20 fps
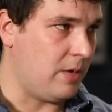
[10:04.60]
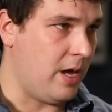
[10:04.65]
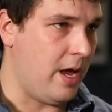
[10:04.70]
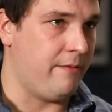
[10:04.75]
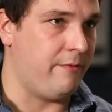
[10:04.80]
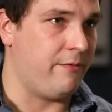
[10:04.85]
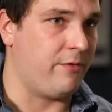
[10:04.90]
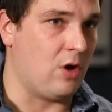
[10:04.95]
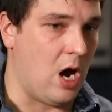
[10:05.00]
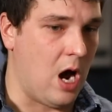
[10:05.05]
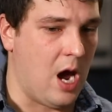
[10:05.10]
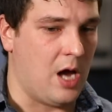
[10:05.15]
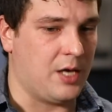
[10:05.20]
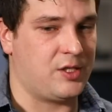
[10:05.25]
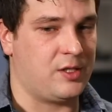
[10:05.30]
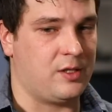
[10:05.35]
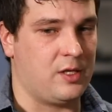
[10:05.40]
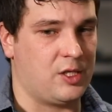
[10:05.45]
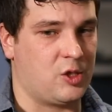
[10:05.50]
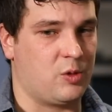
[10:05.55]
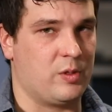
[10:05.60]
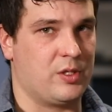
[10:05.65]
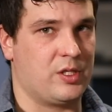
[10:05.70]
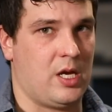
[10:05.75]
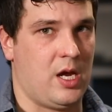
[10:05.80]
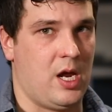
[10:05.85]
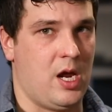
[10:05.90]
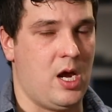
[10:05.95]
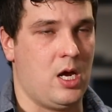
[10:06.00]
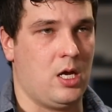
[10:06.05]
And for us, this was
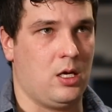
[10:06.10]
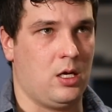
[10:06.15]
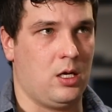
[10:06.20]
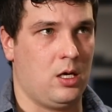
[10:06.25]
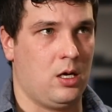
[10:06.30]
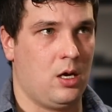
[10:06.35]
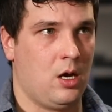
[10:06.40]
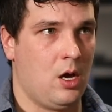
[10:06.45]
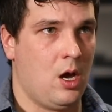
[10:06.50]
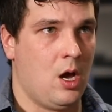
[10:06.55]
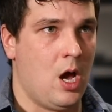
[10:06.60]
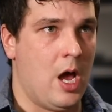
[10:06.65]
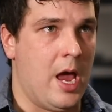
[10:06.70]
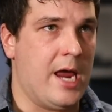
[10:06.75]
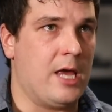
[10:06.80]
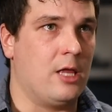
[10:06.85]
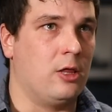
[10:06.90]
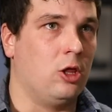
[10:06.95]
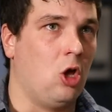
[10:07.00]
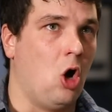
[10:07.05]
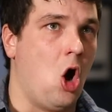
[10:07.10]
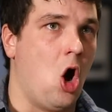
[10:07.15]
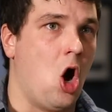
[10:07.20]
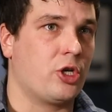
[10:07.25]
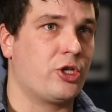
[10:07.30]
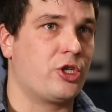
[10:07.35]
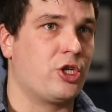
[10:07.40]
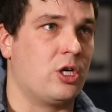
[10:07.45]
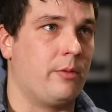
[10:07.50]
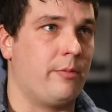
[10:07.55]
a
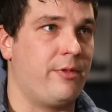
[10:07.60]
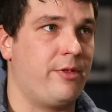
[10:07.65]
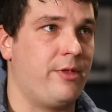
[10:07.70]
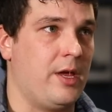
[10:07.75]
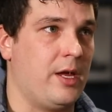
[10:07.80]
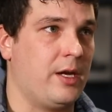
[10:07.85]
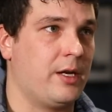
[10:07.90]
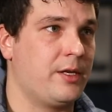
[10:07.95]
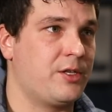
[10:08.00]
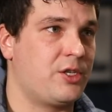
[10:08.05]
long-term thing.